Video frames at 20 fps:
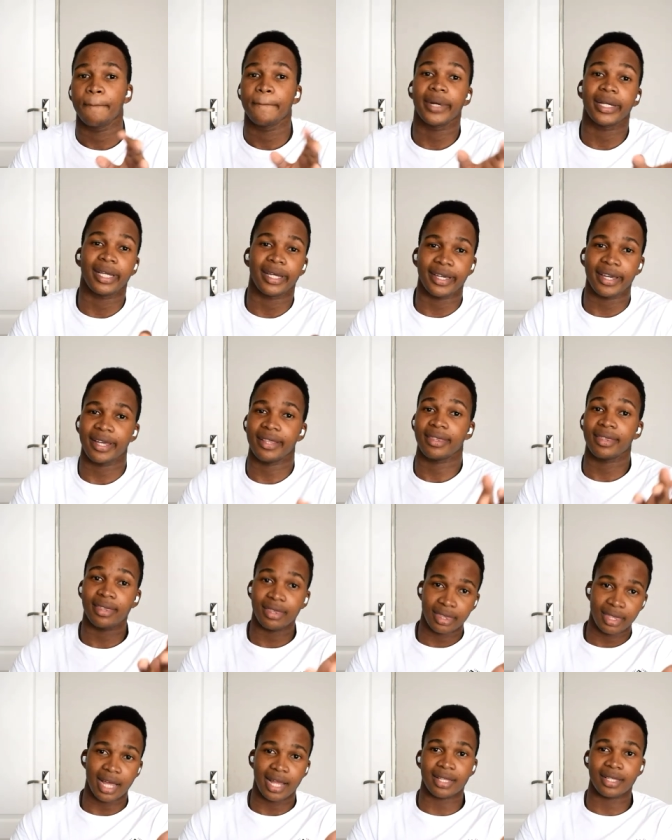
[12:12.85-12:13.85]
but again,
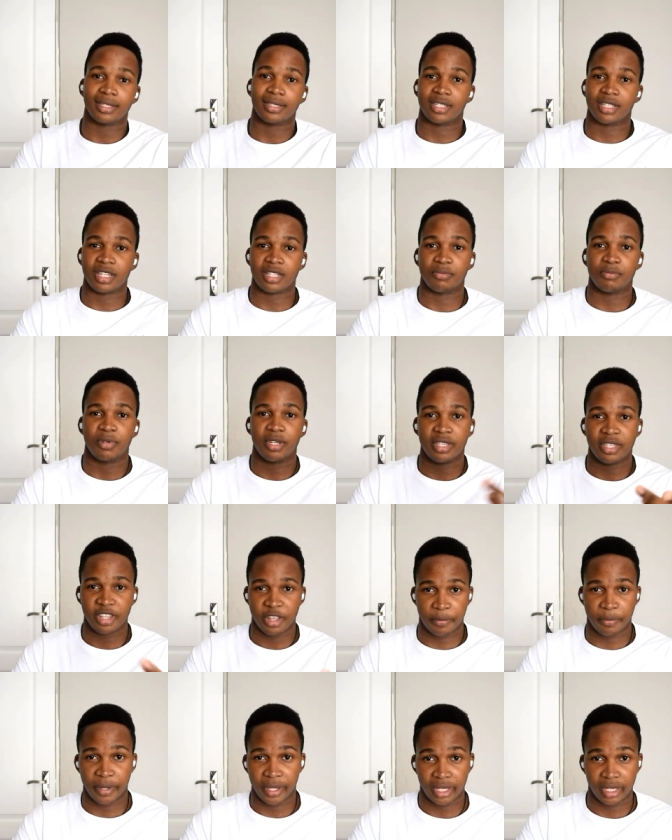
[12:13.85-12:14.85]
that's just me
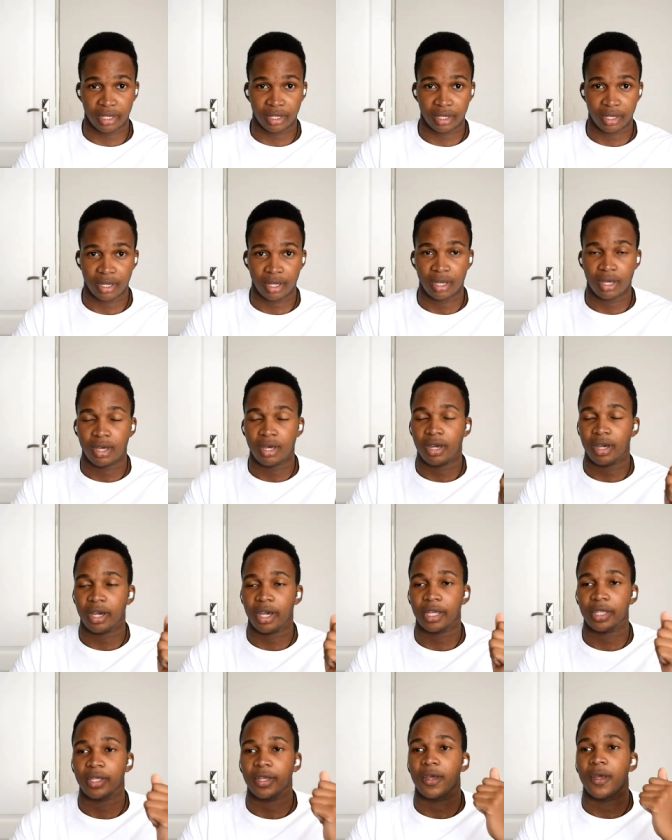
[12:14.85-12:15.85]
nitpicking.
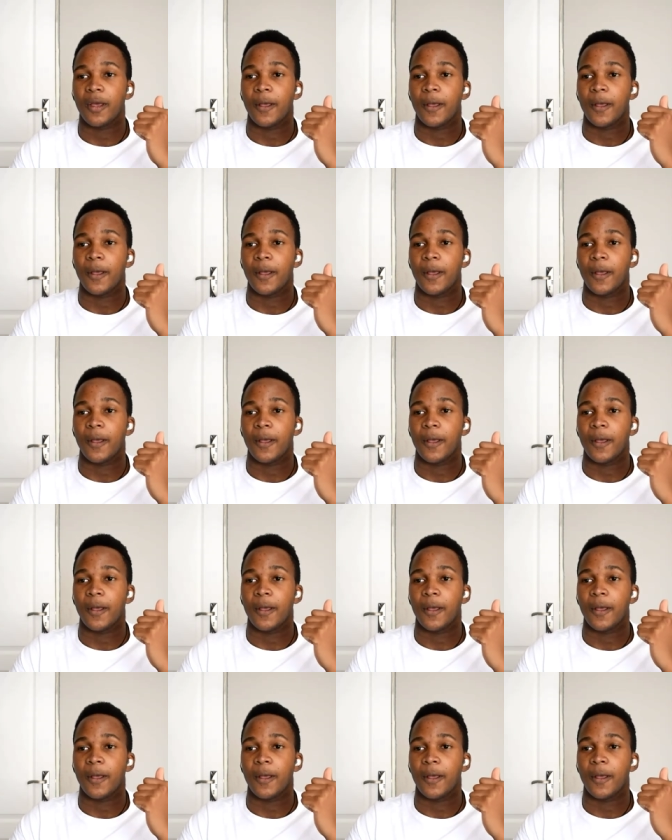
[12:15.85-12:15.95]
Right,